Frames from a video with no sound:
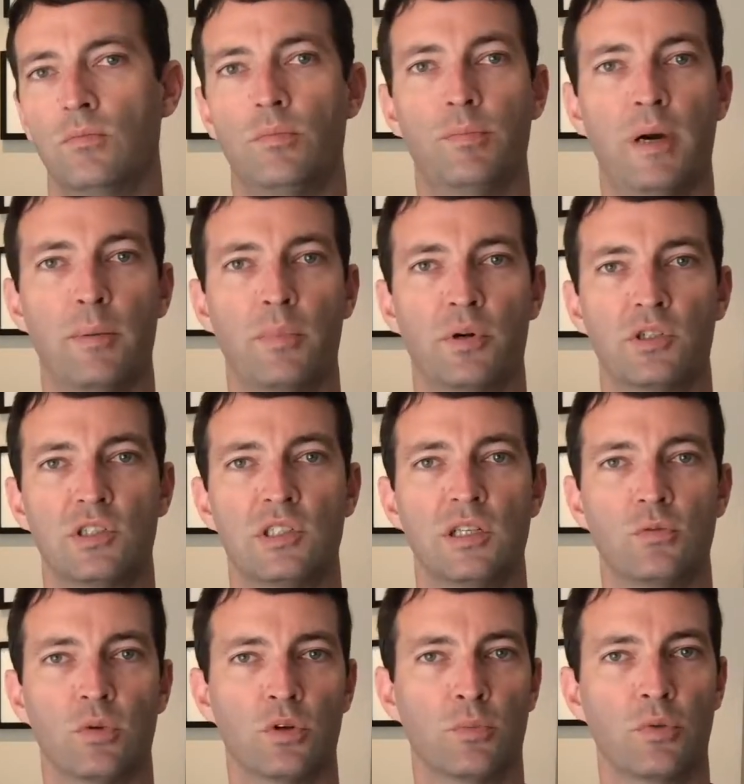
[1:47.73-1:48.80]
by
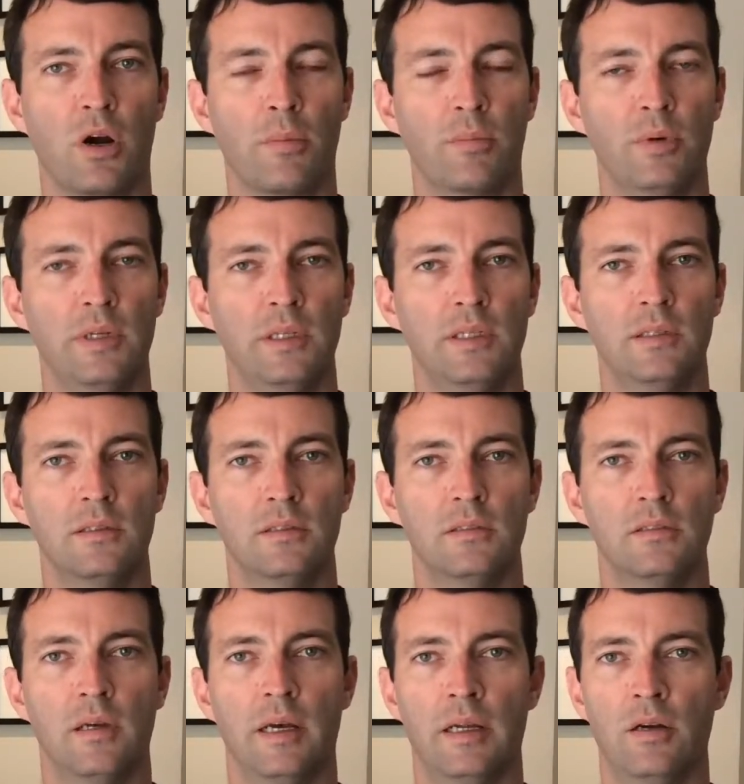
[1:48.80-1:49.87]
purchasing rental property
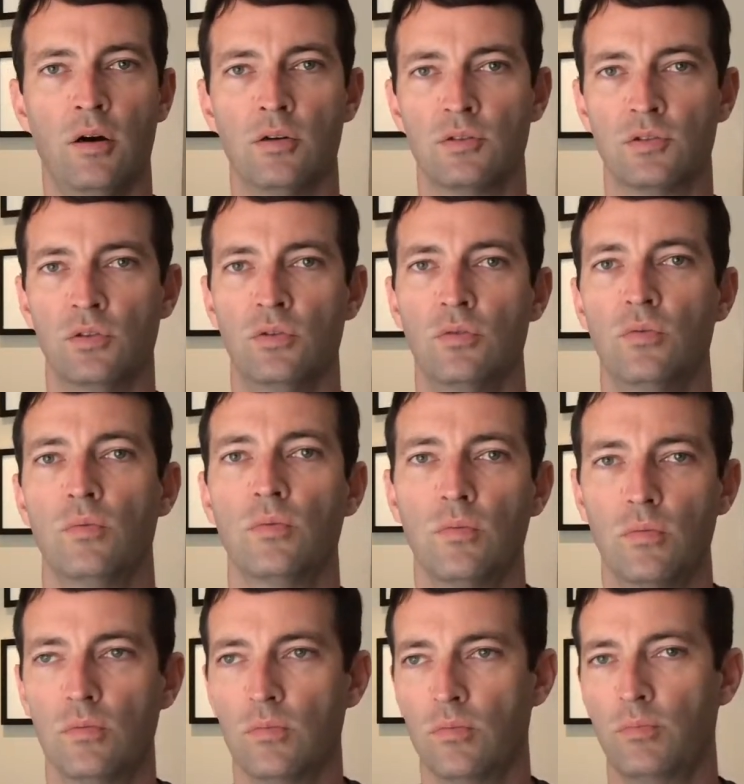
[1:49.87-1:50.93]
and also
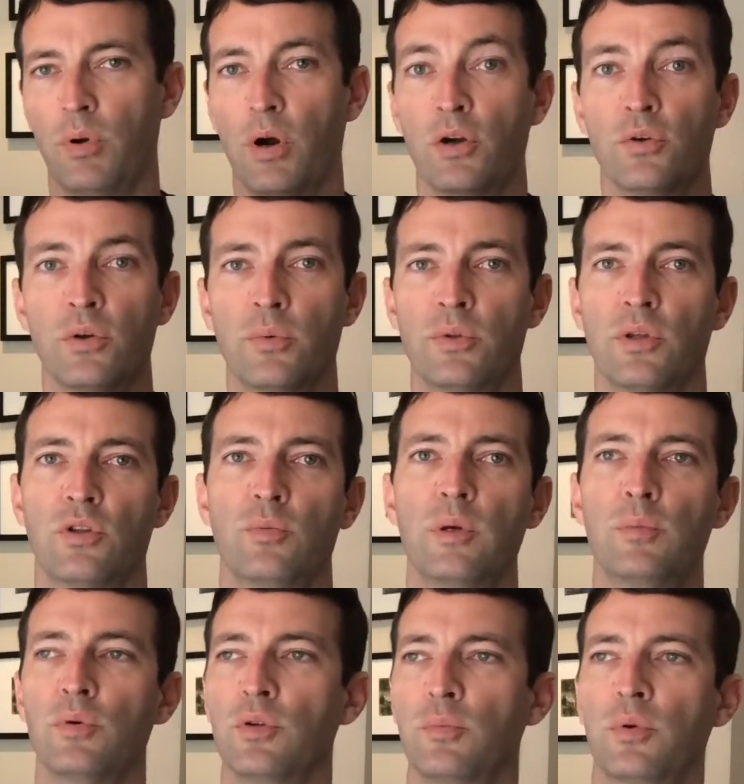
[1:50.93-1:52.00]
partnering with other
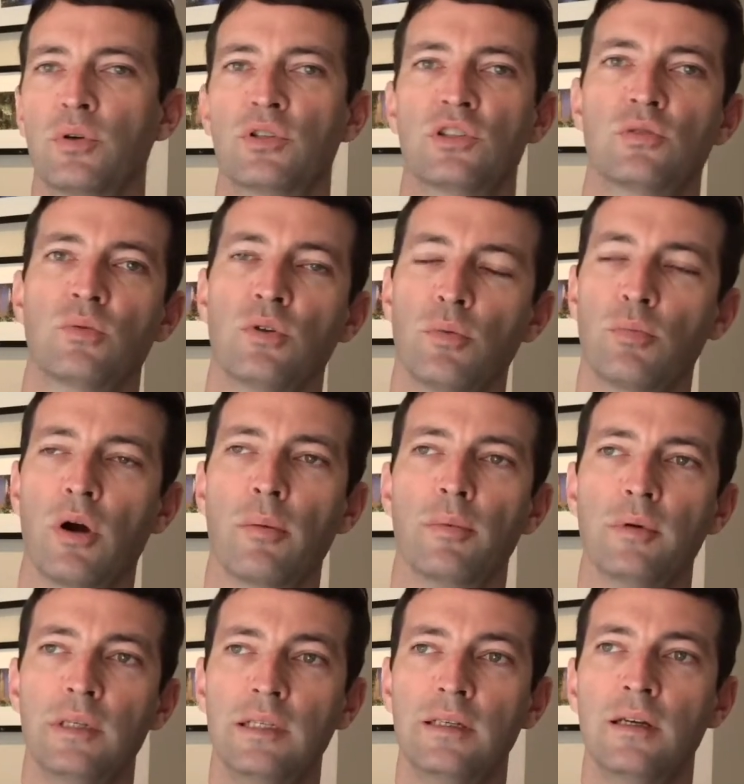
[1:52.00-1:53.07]
people to purchase rental
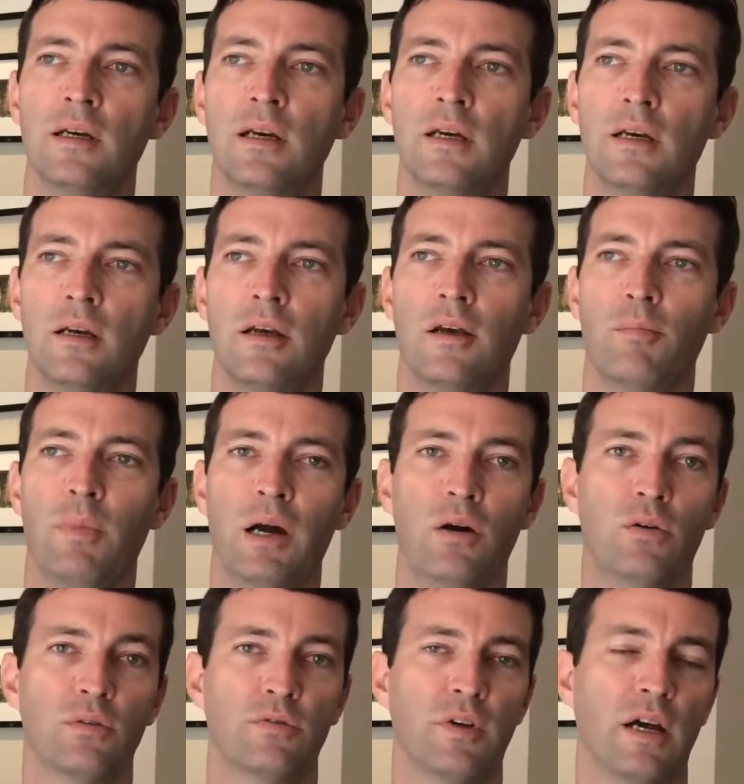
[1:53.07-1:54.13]
property. My
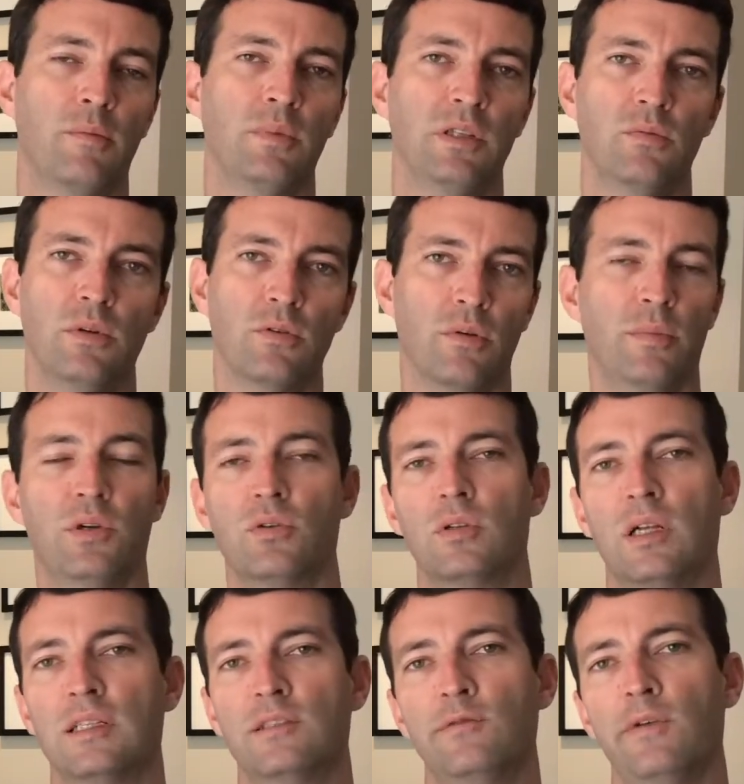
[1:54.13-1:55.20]
own family, we were a middle
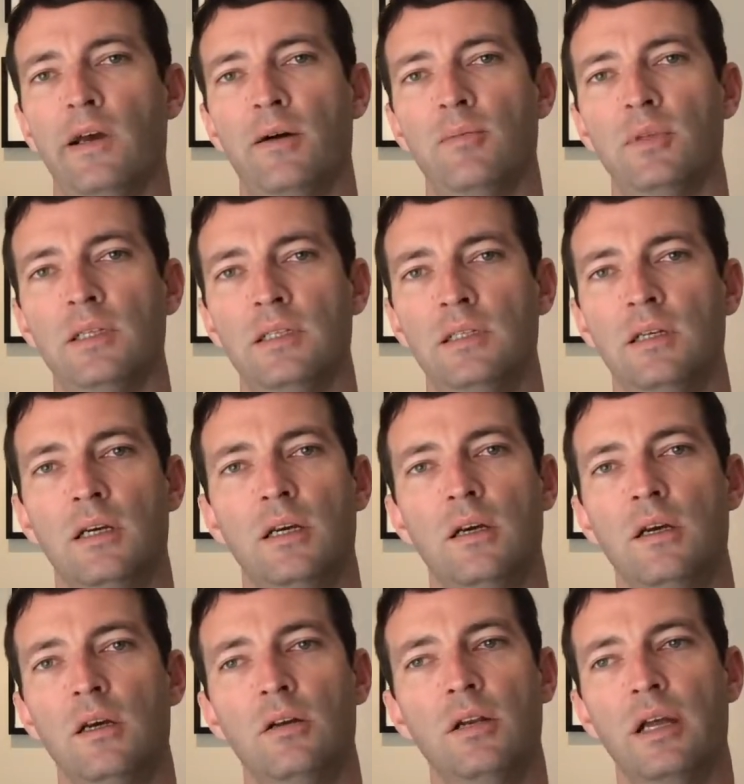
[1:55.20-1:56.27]
class family.
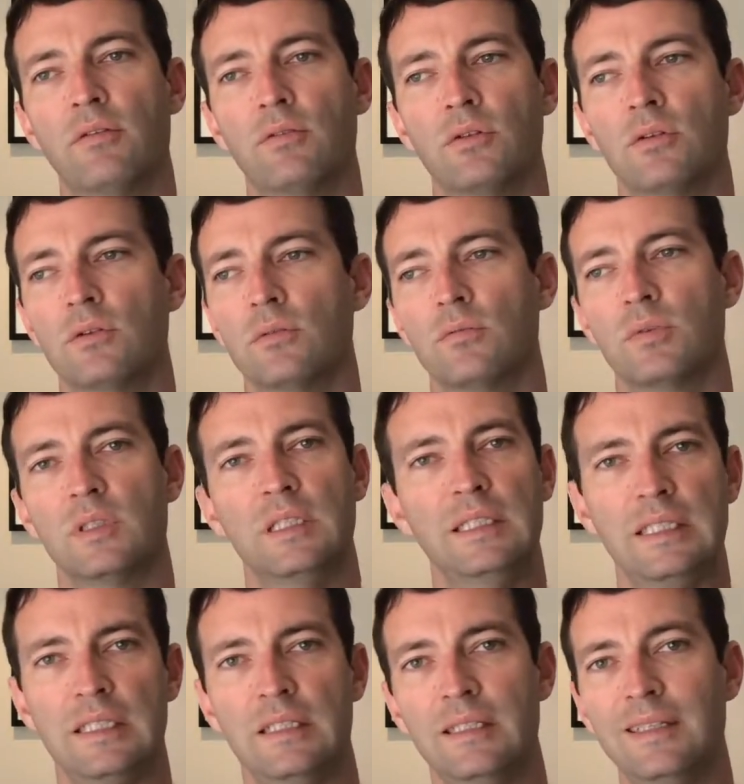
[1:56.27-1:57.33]
Never really
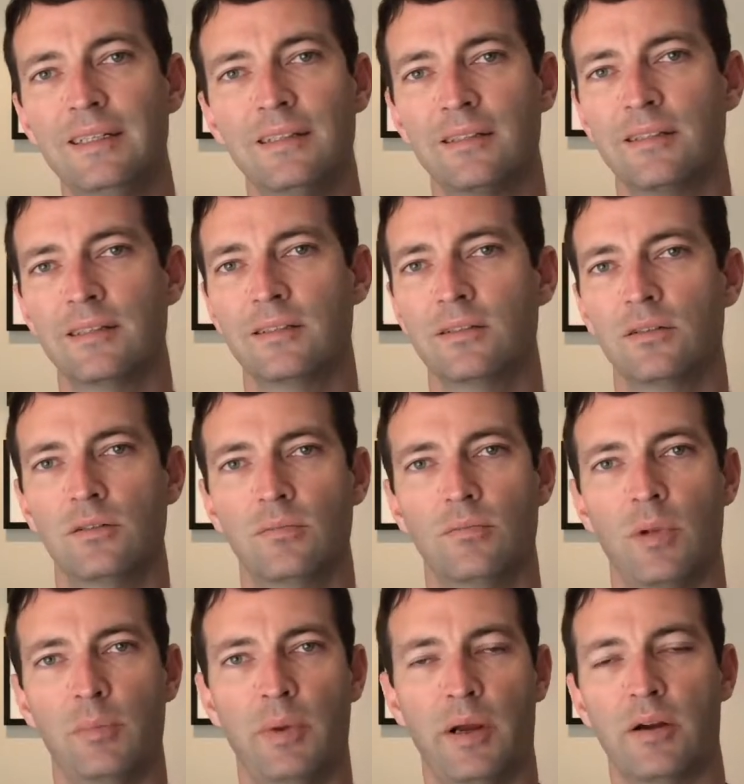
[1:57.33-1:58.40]
needed anything.
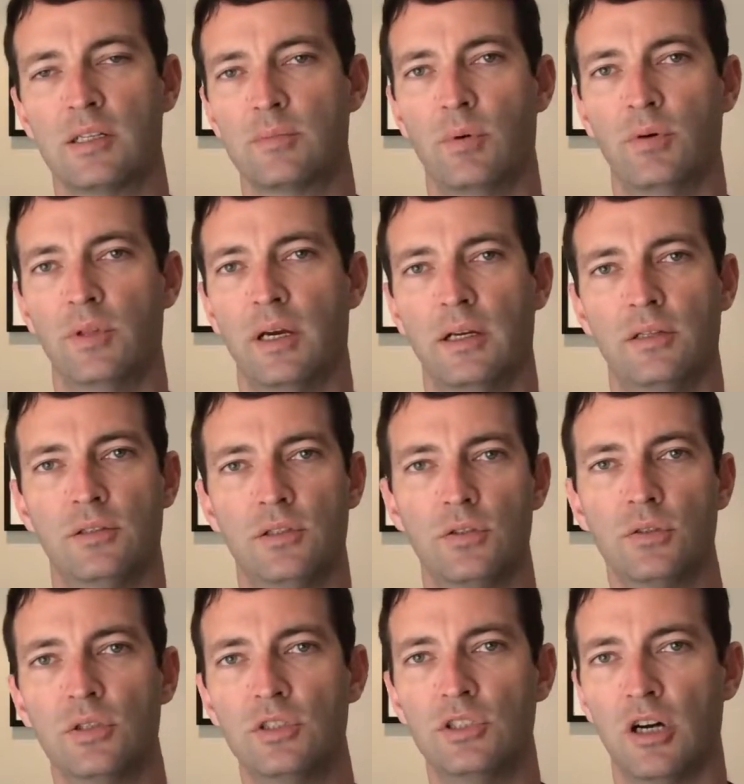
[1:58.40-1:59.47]
My parents both had two
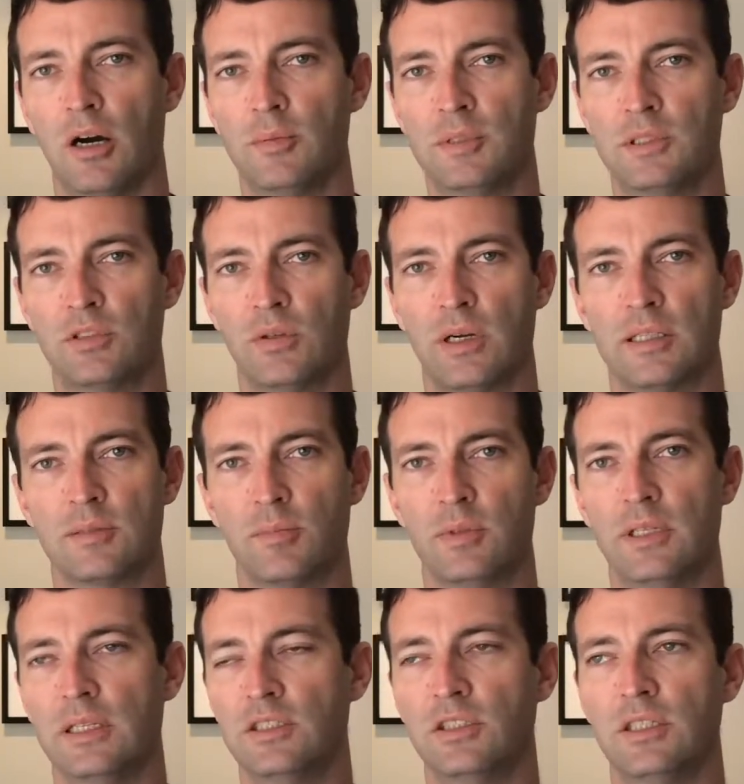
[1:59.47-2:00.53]
good jobs in the
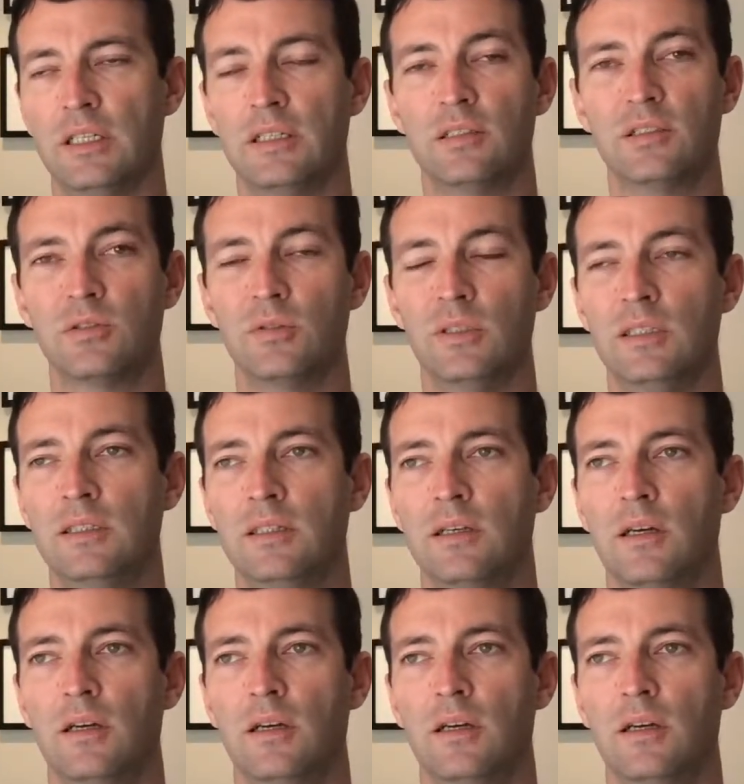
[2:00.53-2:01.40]
transportation industry.